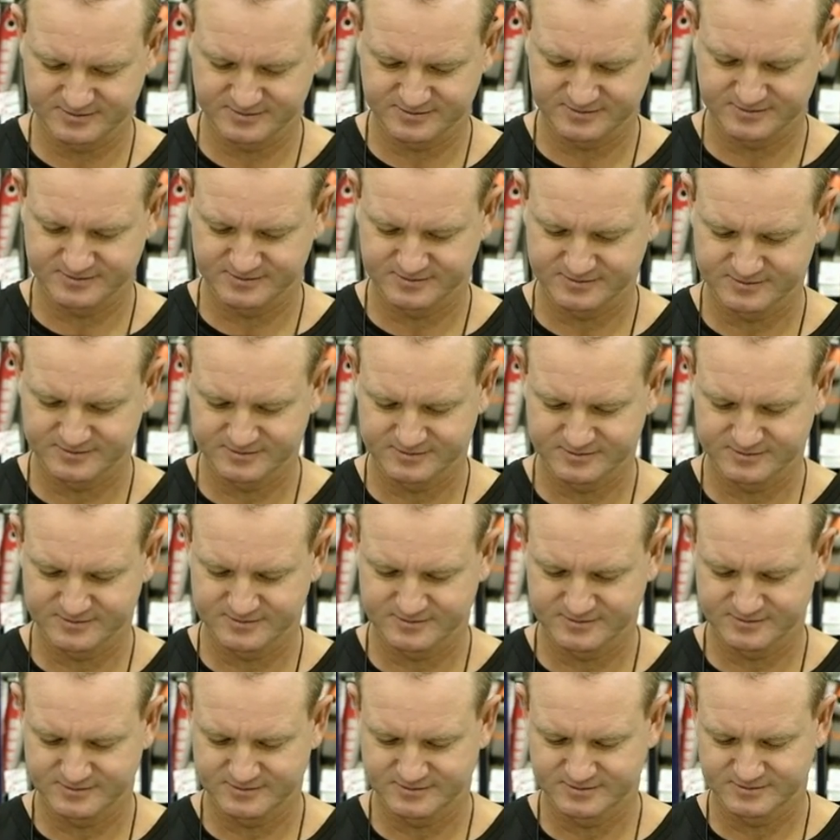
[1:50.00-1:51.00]

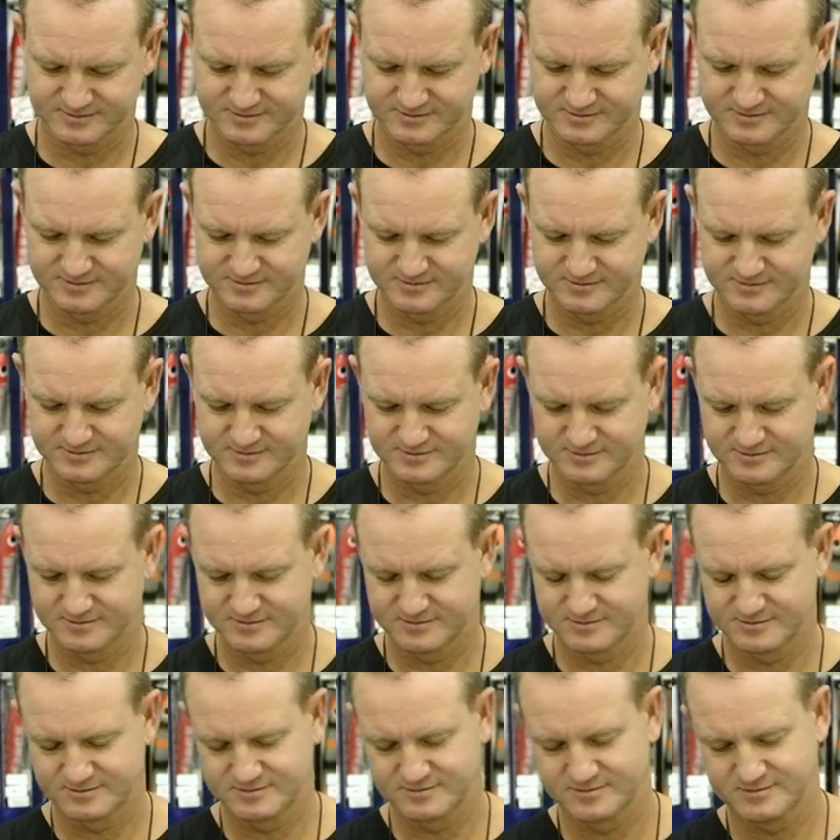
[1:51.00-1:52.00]

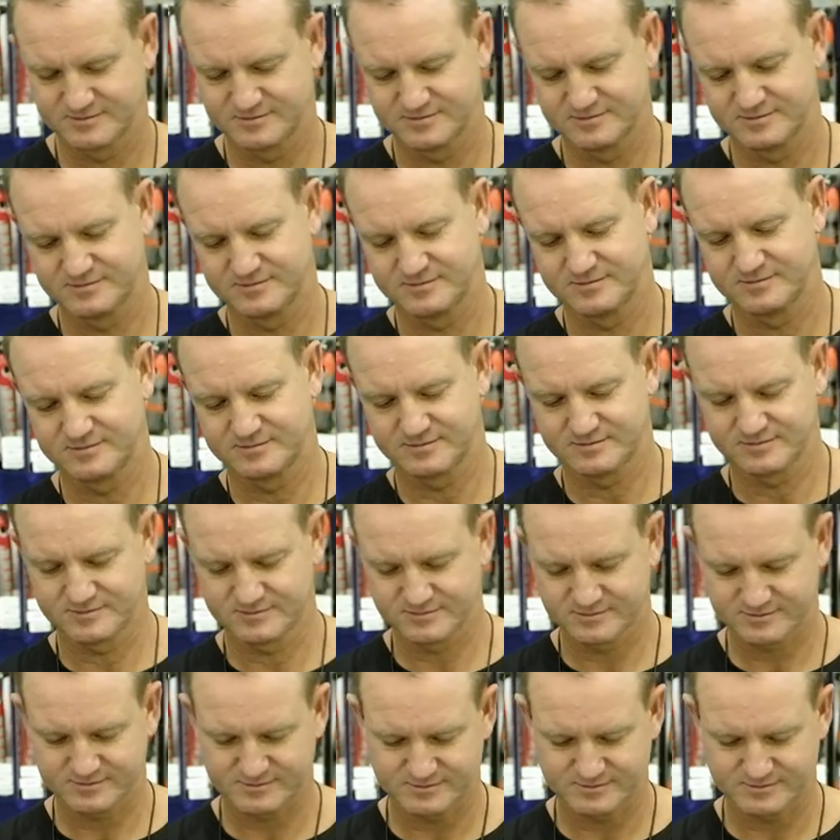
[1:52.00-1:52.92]
No one is speaking in this clip.